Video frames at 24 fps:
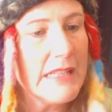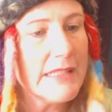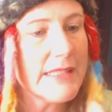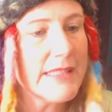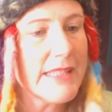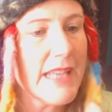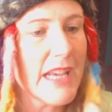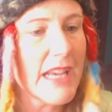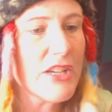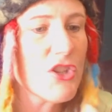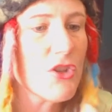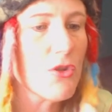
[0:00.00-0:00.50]

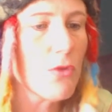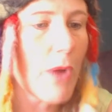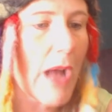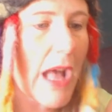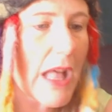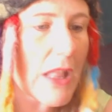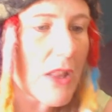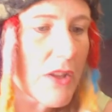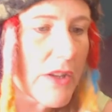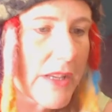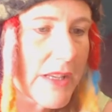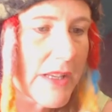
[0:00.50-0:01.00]

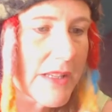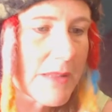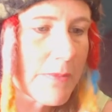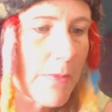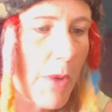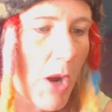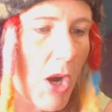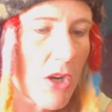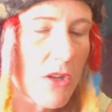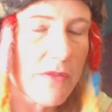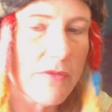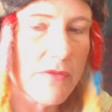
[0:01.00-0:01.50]
Sexuality is
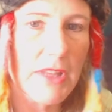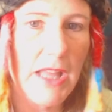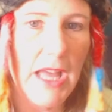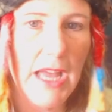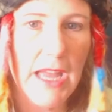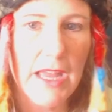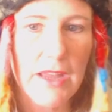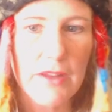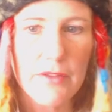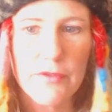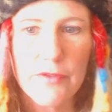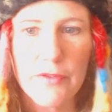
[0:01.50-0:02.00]
part of
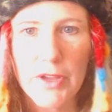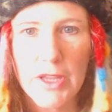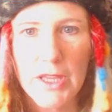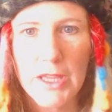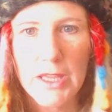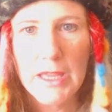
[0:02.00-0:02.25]
life.